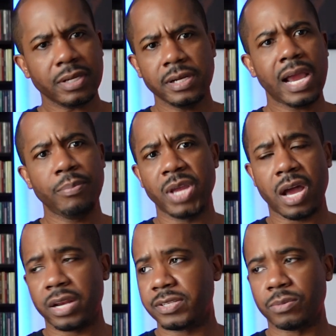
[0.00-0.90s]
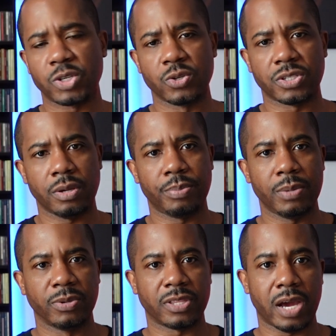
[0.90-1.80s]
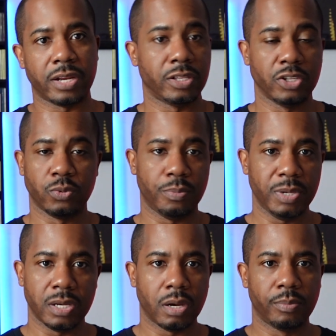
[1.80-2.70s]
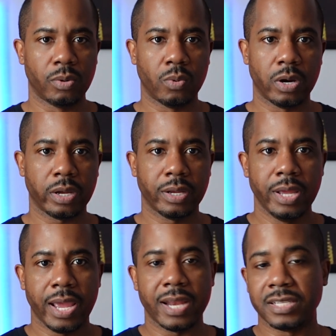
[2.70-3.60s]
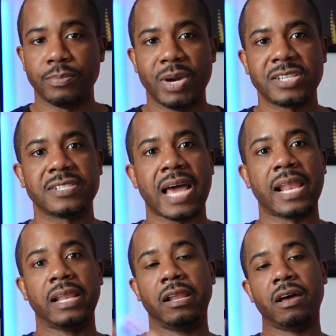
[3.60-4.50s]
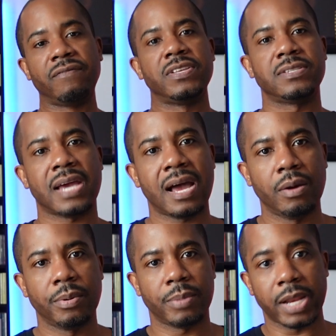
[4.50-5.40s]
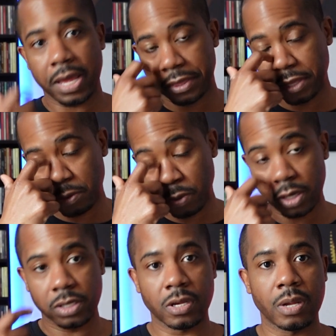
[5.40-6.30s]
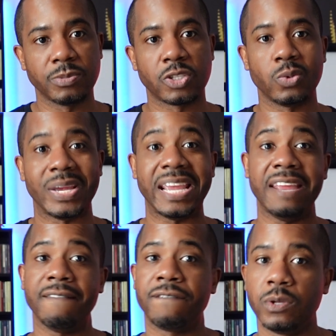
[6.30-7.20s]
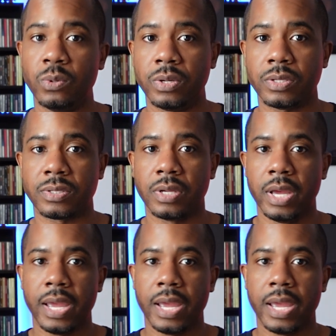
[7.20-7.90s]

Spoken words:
Now, I'll be honest, I'm sure some people thought that this would be number 1. And as much as I love this album, and I think when it comes to influence,